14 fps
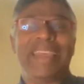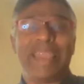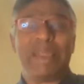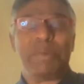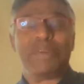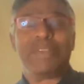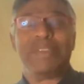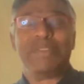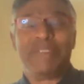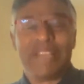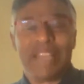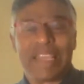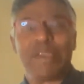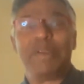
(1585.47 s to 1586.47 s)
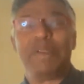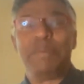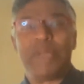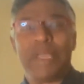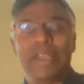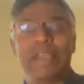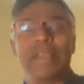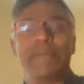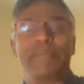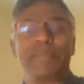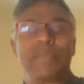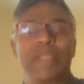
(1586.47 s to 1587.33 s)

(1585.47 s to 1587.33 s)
It was the vernacular media.